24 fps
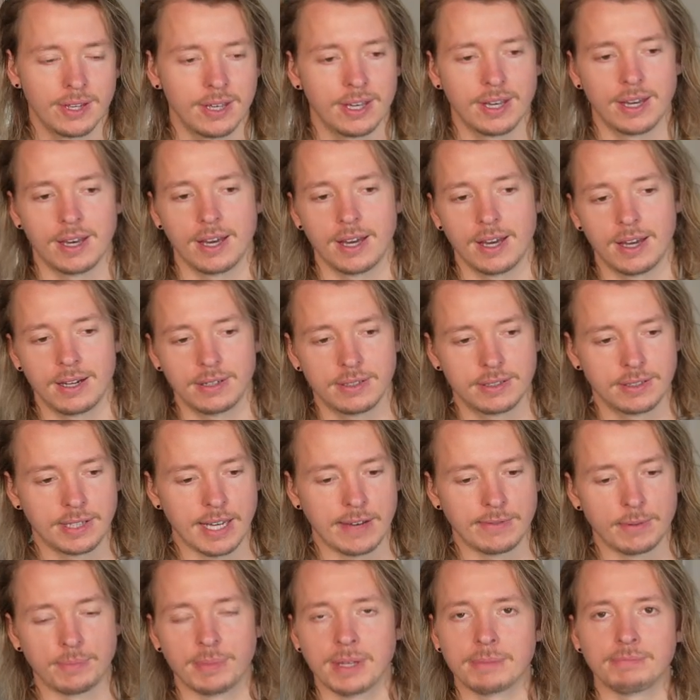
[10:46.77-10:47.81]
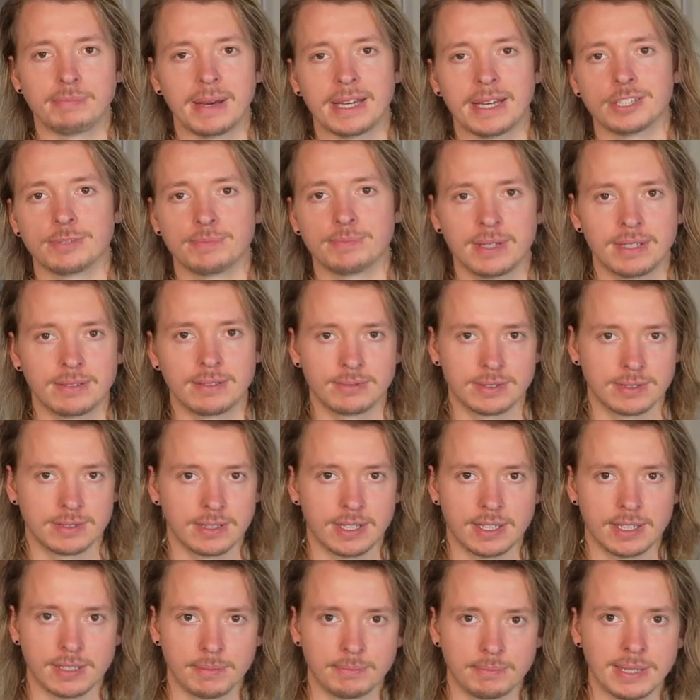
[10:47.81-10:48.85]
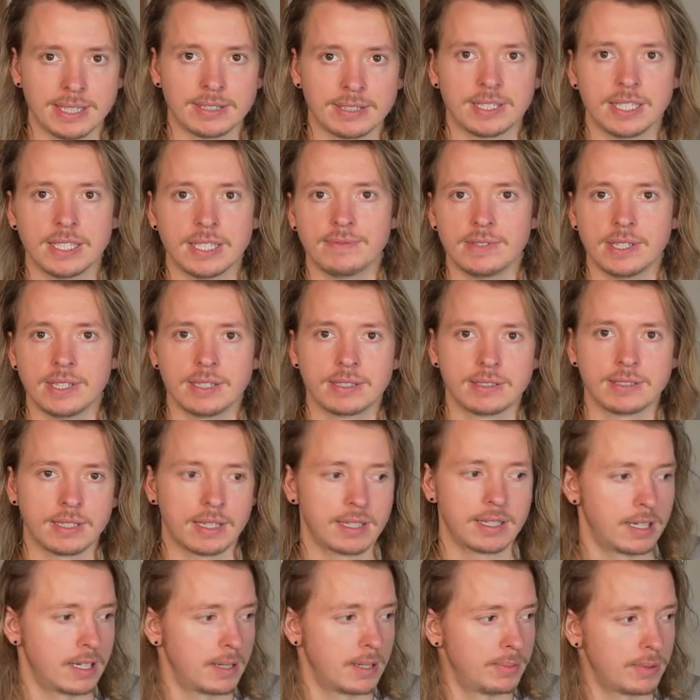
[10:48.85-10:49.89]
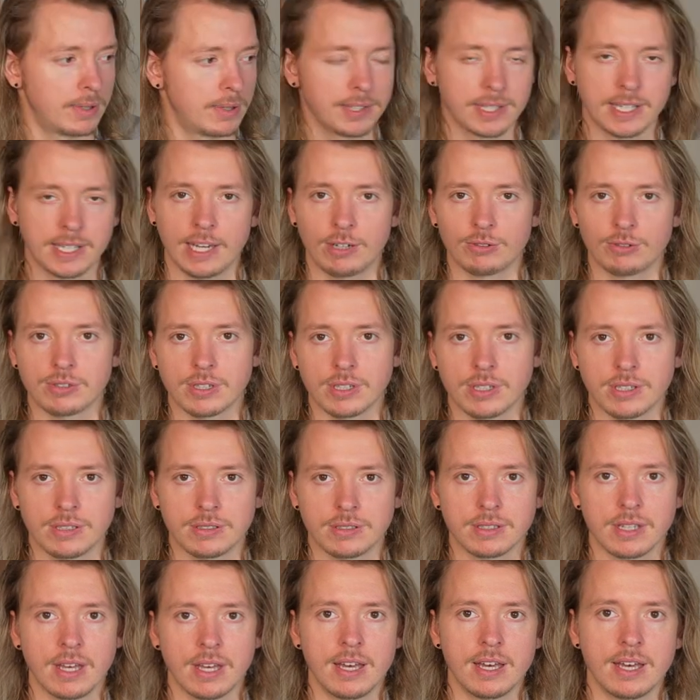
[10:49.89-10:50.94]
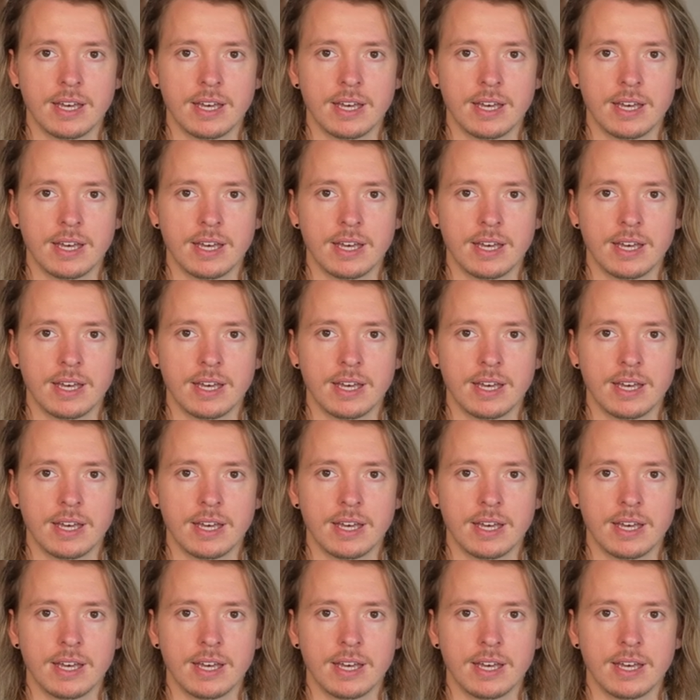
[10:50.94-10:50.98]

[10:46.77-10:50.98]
and they have a big basement with like a big TV set up, all the couches,